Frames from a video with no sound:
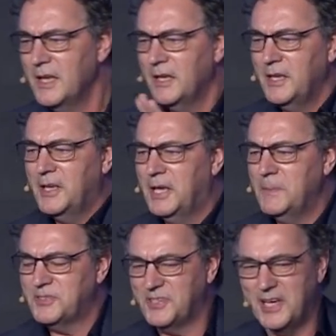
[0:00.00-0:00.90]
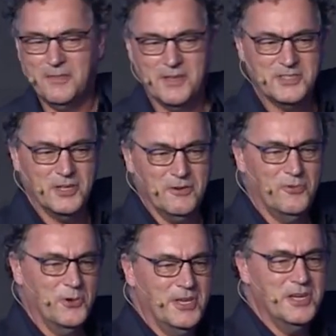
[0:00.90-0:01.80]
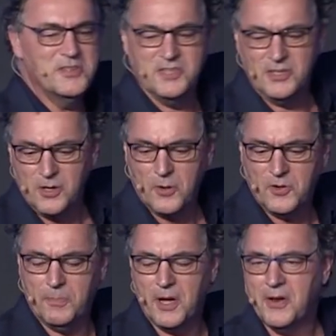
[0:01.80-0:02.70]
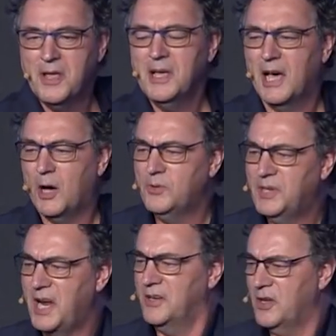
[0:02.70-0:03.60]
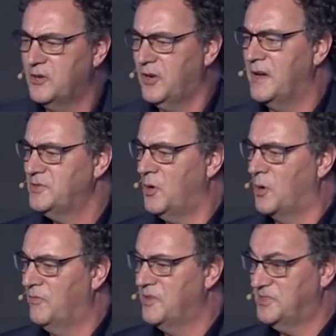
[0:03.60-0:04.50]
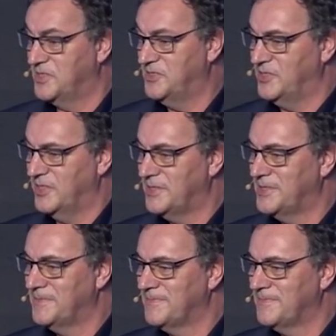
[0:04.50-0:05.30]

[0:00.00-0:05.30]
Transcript: he keeps saying this, you know, for years he talked about how data drives all of his decisions.